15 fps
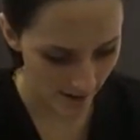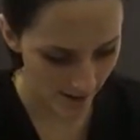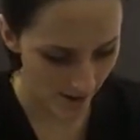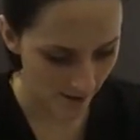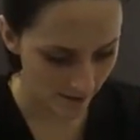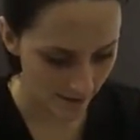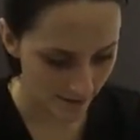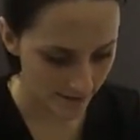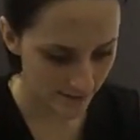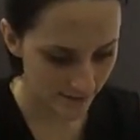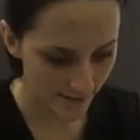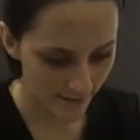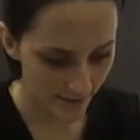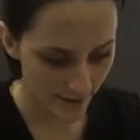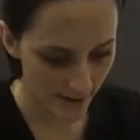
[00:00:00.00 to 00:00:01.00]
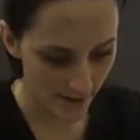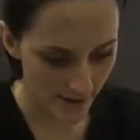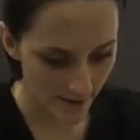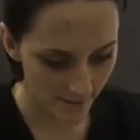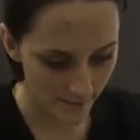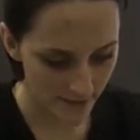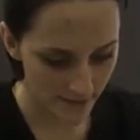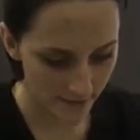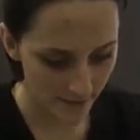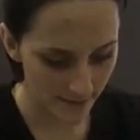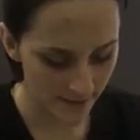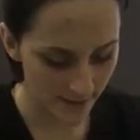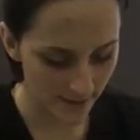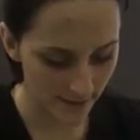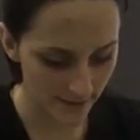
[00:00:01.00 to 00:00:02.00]
All right, so um, this one
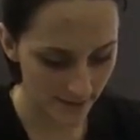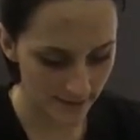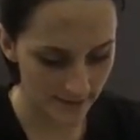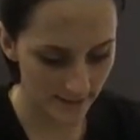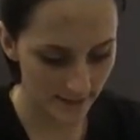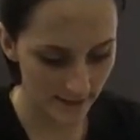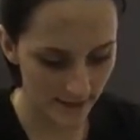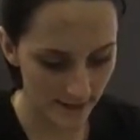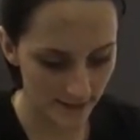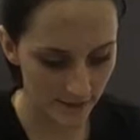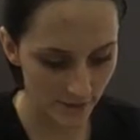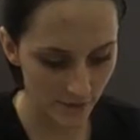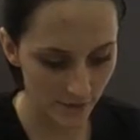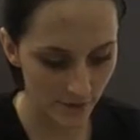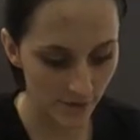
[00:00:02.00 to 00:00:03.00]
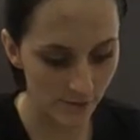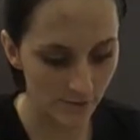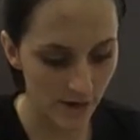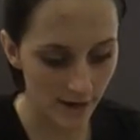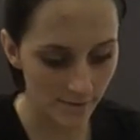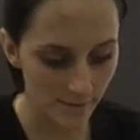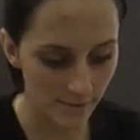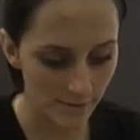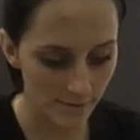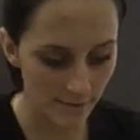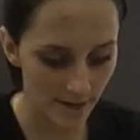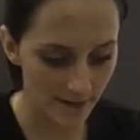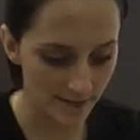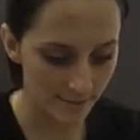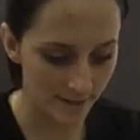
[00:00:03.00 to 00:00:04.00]
here, like I said, has your real
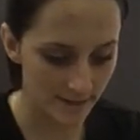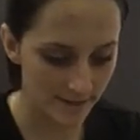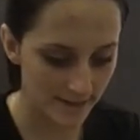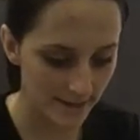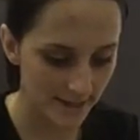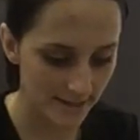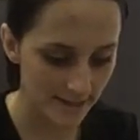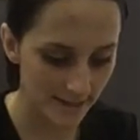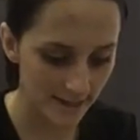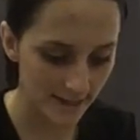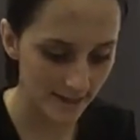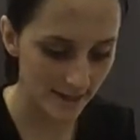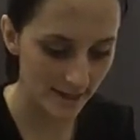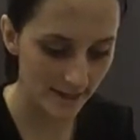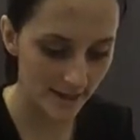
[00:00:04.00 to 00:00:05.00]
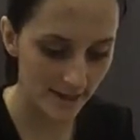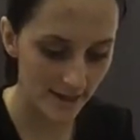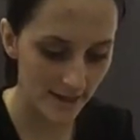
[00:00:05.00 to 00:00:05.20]
raspberry seeds in there.